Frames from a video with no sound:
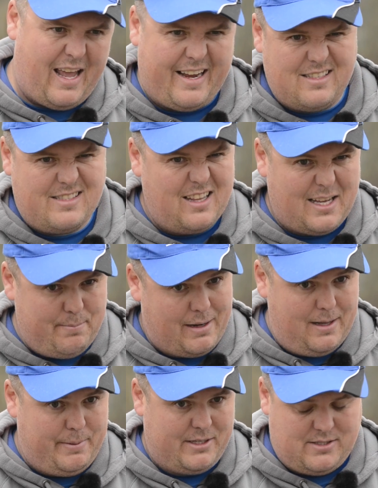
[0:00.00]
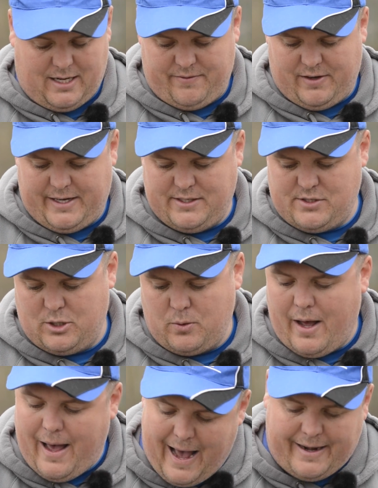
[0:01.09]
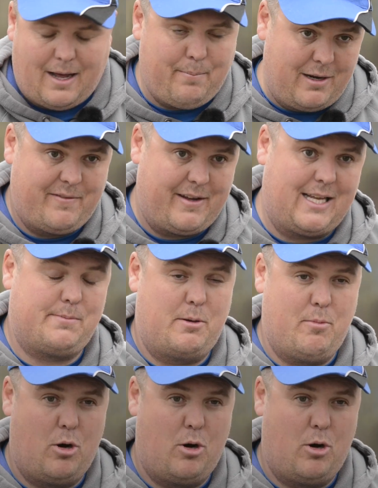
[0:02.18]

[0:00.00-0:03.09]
I can still give them a little bit of stick if I need to, and I believe it gets me